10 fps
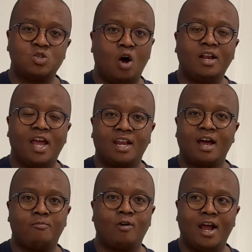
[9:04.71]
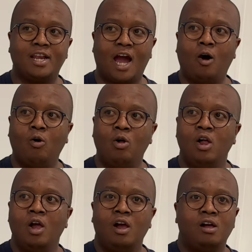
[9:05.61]
not add up right now.
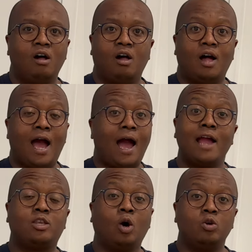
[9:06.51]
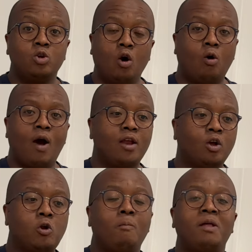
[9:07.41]
I don't know.
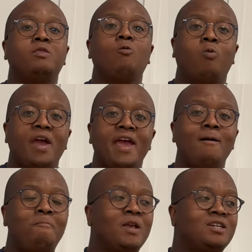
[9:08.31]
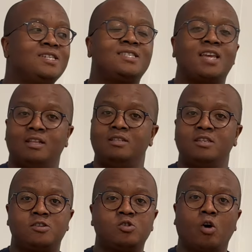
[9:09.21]
But the way she's telling
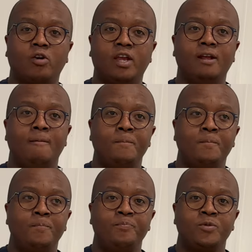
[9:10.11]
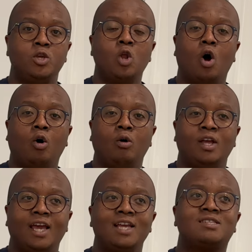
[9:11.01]
this story, you know,
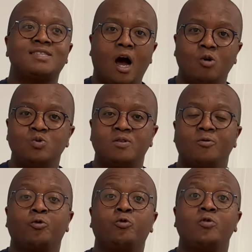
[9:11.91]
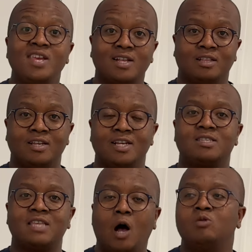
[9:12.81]
it sounds real. It
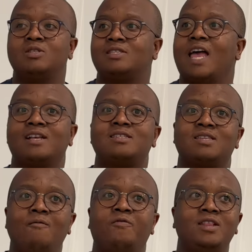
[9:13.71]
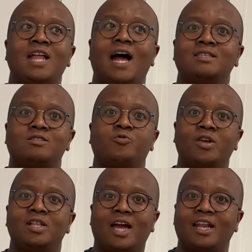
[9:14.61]
sounds like something that's
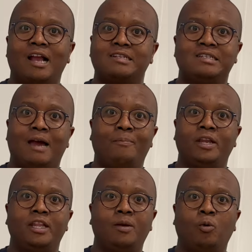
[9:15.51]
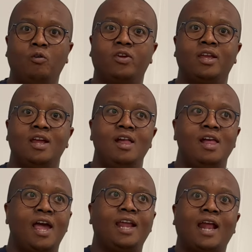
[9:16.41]
real that actually happened in the movie.
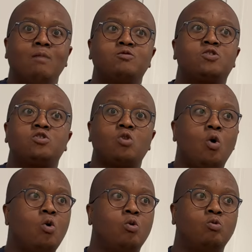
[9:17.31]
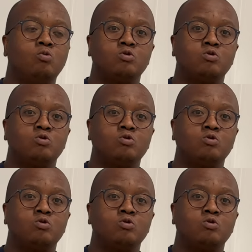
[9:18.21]
And I'm so